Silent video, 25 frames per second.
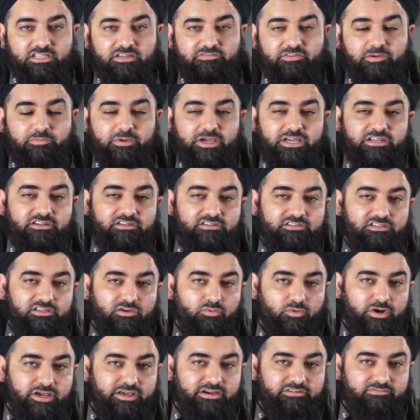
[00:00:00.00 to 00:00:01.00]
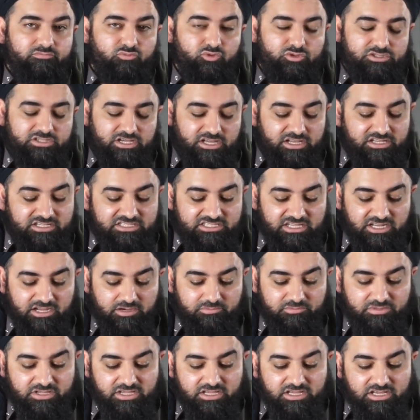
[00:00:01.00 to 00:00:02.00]
they've abandoned the way of Musa alayhi
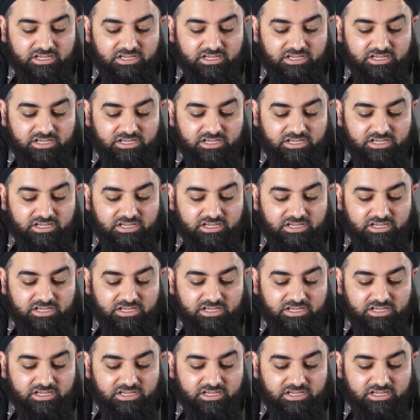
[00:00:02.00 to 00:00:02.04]
salam.